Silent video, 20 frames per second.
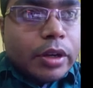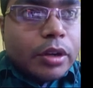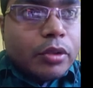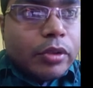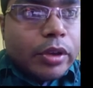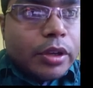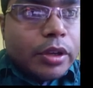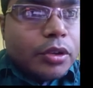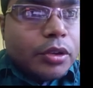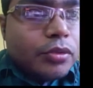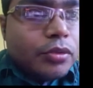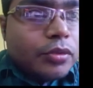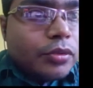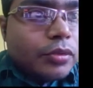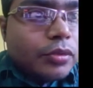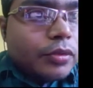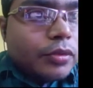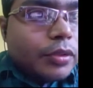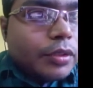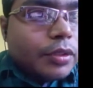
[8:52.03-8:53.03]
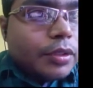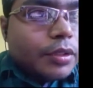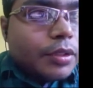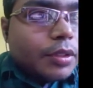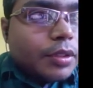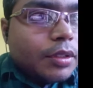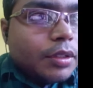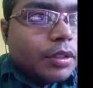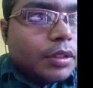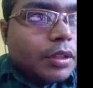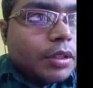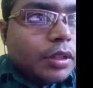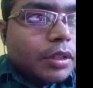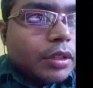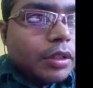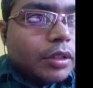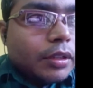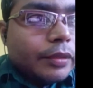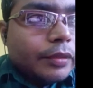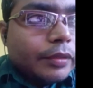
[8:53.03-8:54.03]
are going to see
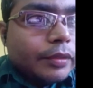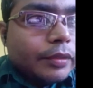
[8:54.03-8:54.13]
the